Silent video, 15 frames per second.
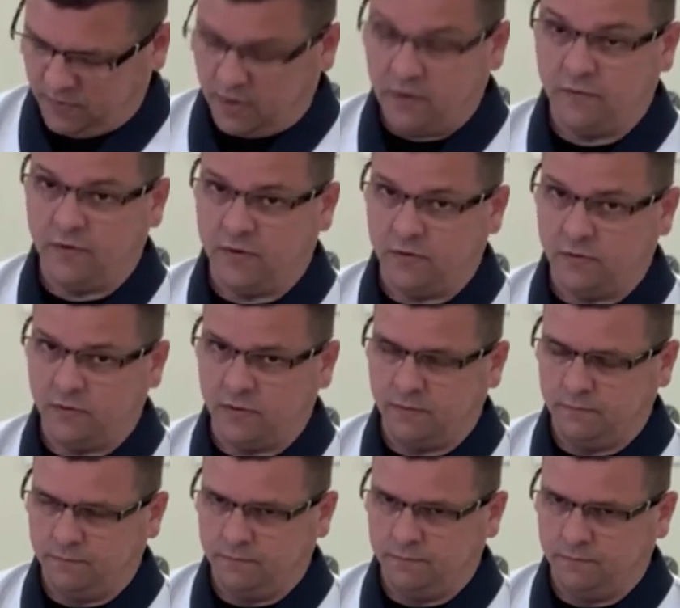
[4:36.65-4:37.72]
of injury
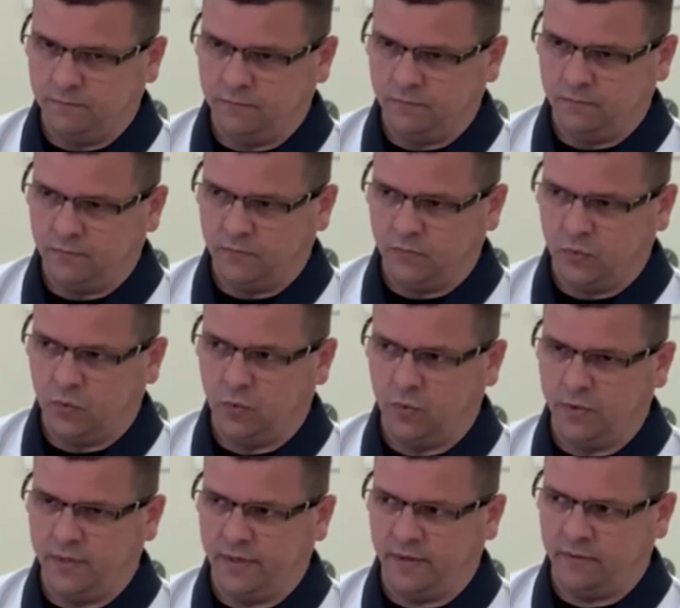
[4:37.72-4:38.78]
or
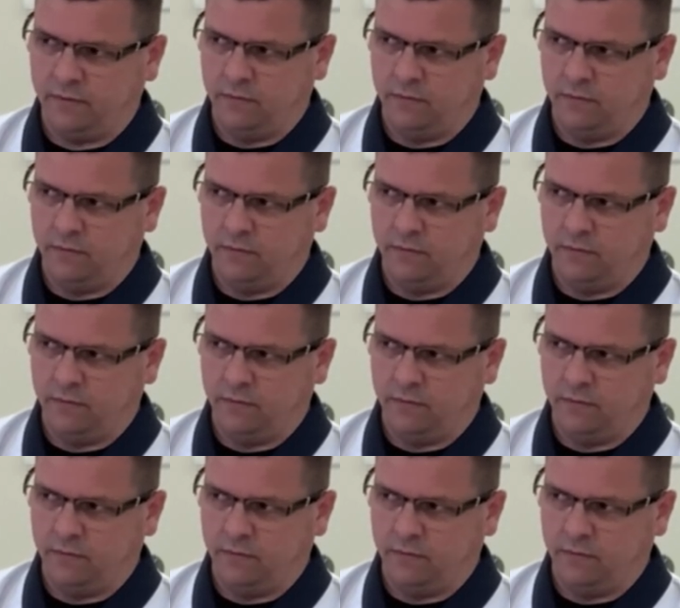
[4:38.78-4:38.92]
death.